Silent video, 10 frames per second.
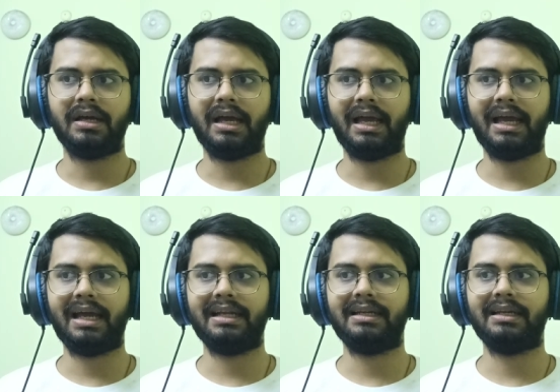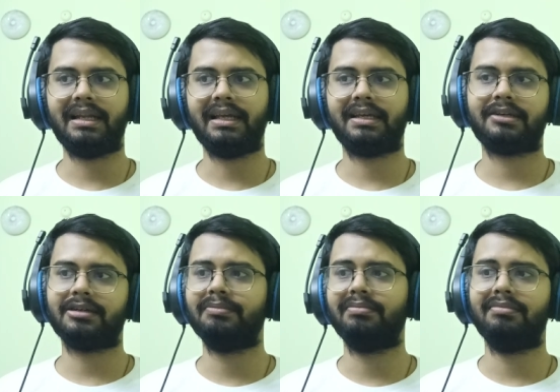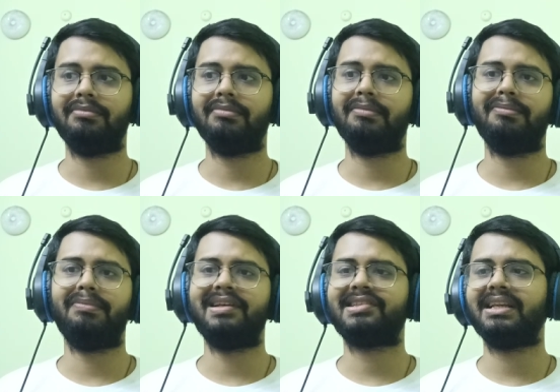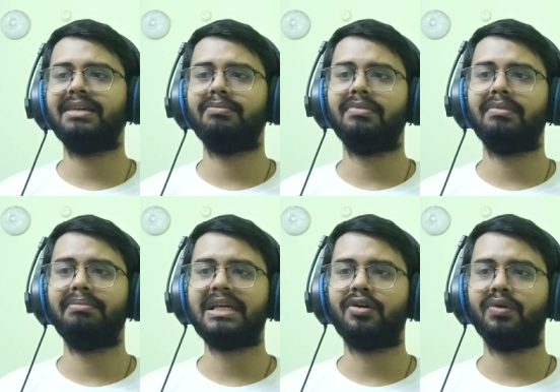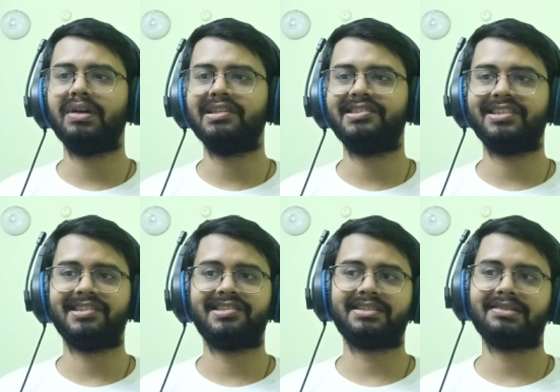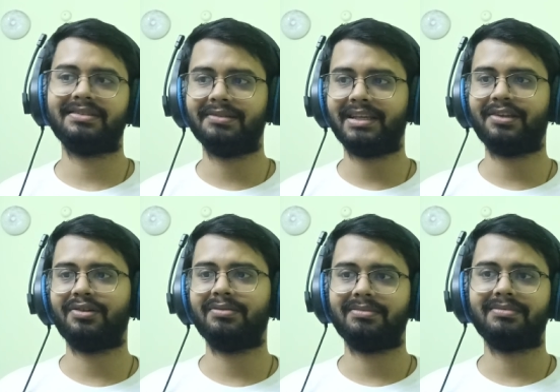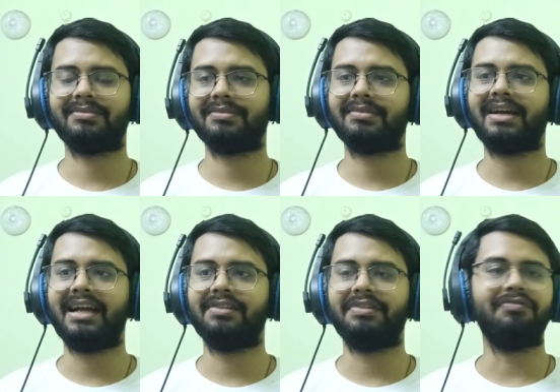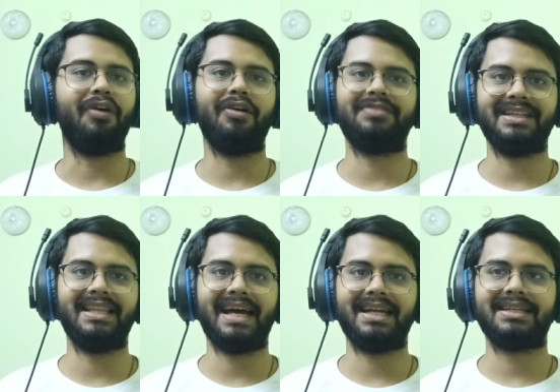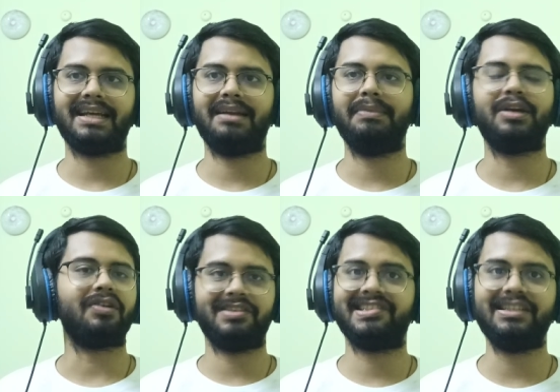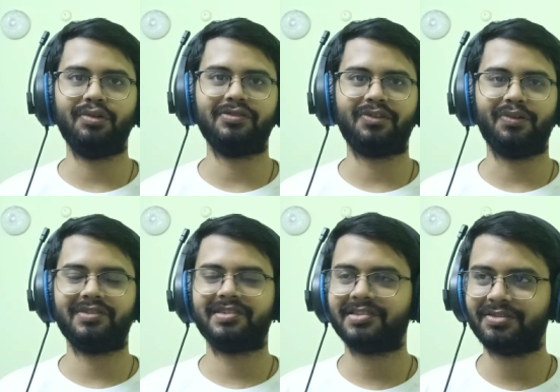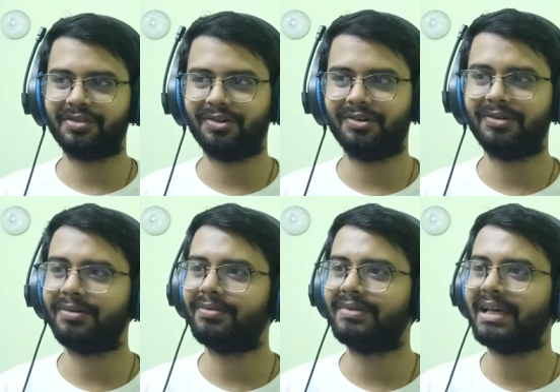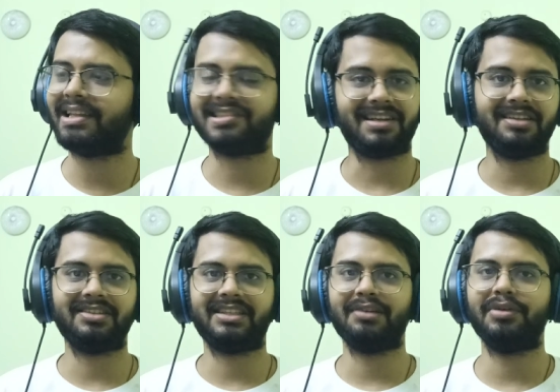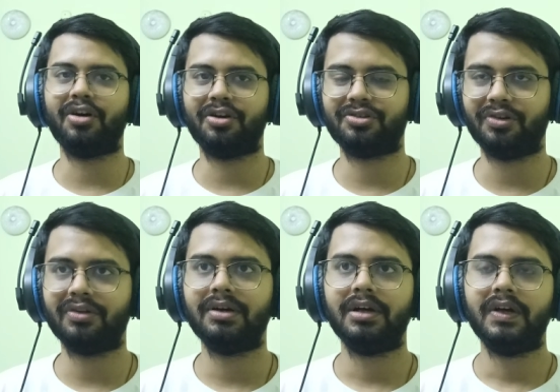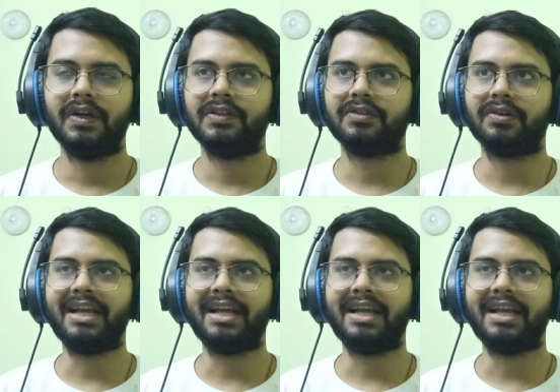And like basically Miko is just, like, you know, kind of involved in that, and Miko can see those ghosts. So yeah, that's another thing we got to know. So